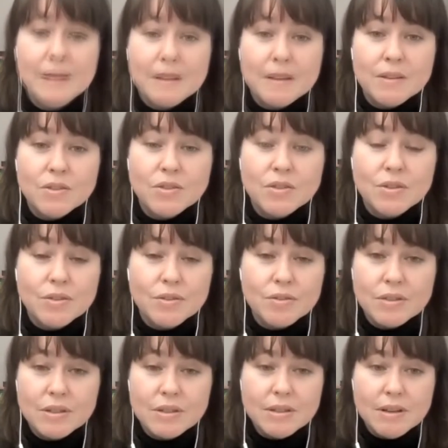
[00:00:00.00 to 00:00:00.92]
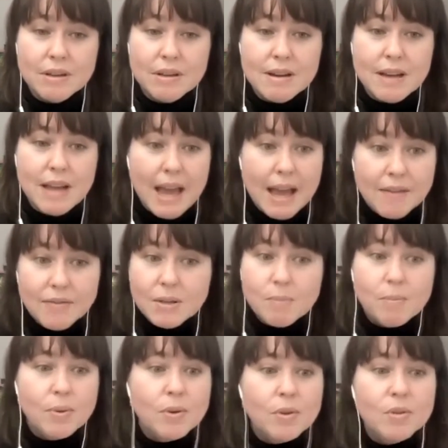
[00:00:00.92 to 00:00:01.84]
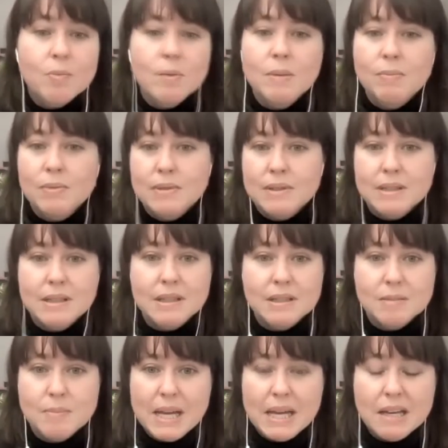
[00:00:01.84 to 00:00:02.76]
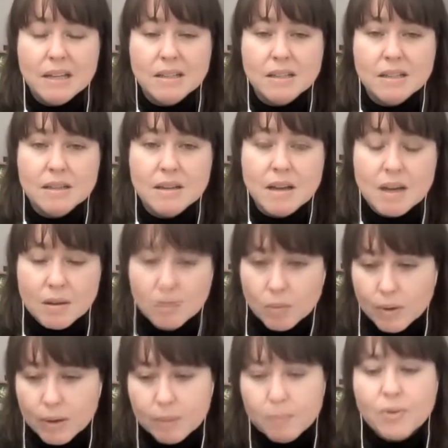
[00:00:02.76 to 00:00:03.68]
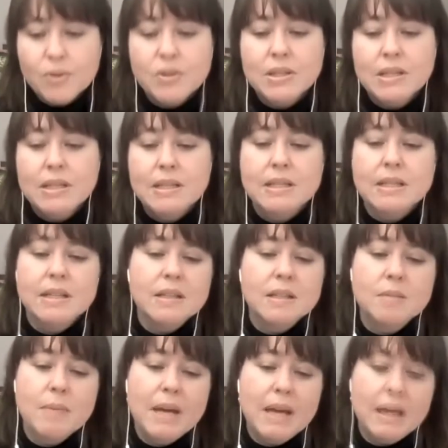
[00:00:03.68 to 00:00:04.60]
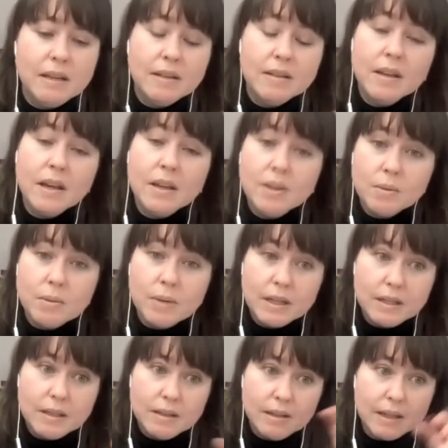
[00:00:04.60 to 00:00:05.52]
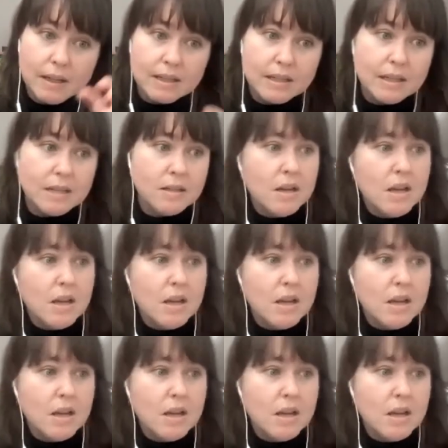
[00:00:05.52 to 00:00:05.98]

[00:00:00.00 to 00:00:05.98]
So having both people's needs met, not one person's needs met and the other one, like I said,